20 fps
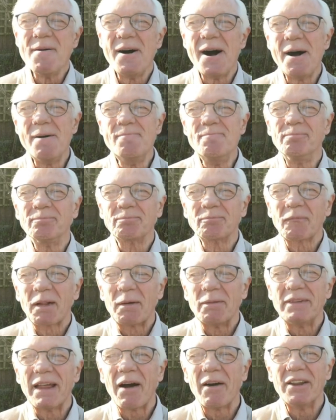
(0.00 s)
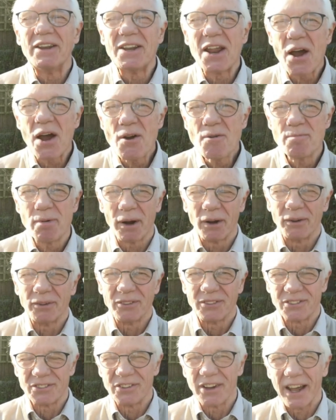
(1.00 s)
Now, a no
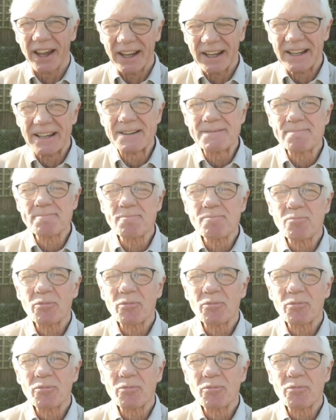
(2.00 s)
bones day,